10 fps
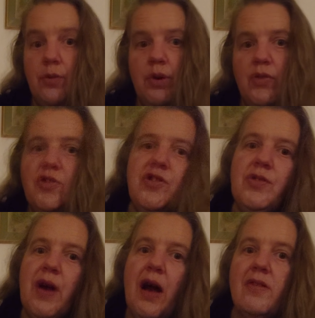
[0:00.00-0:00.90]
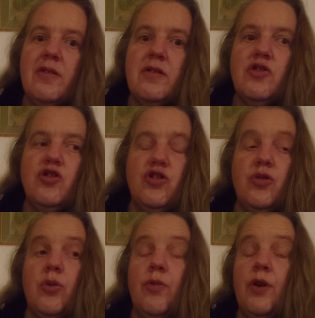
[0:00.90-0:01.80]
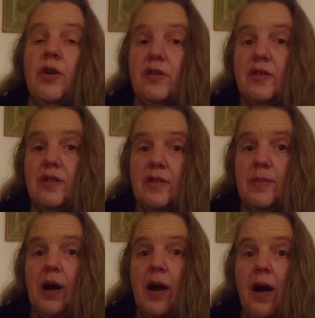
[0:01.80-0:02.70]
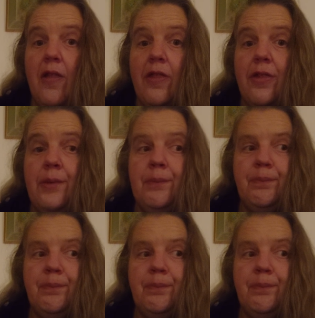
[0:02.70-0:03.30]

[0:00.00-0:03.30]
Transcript: for most of us to traverse this path.